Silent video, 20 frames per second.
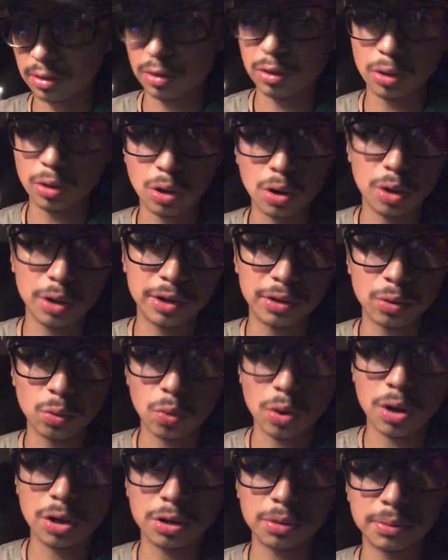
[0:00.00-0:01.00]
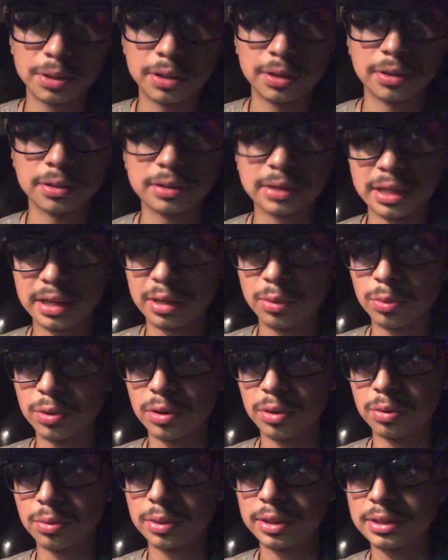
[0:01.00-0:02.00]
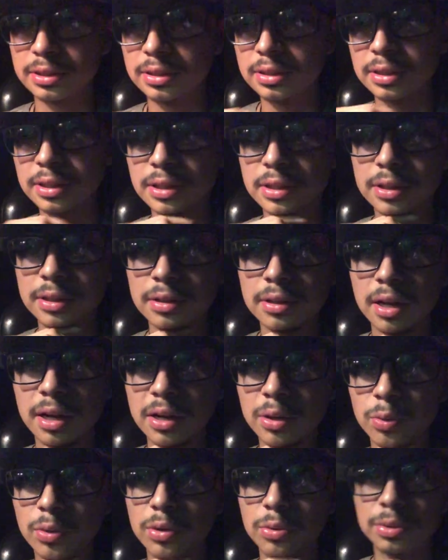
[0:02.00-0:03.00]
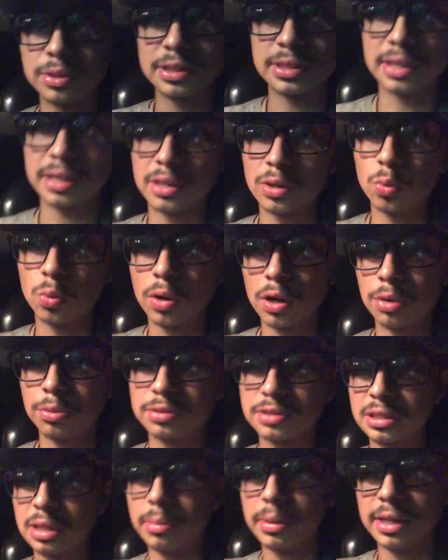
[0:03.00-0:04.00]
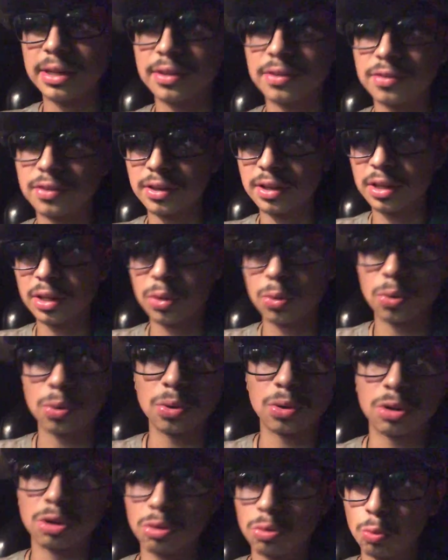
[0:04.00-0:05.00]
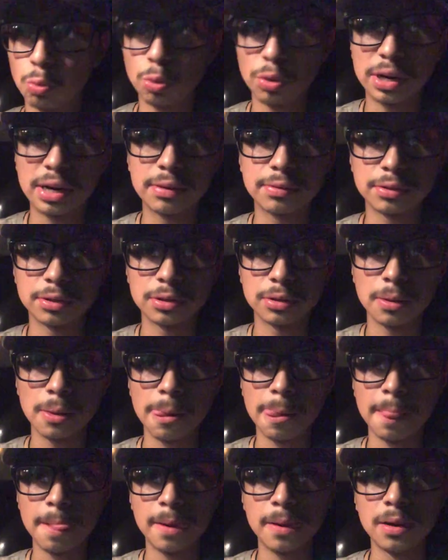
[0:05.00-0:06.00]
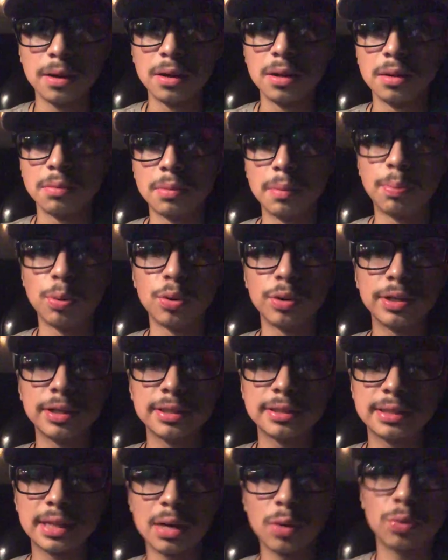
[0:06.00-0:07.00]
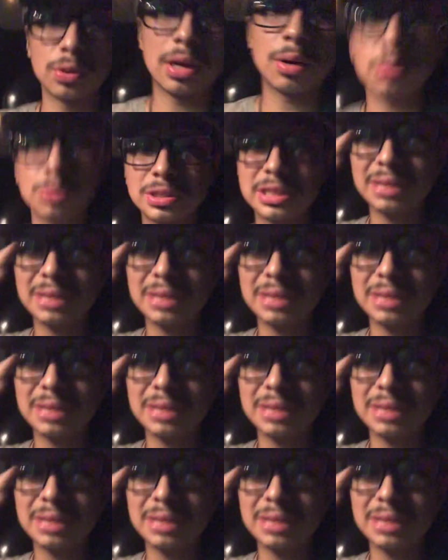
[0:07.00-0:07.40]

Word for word: long in the water because I didn't want to risk it. I didn't want to risk getting water inside my intake or wherever. The point is that when I was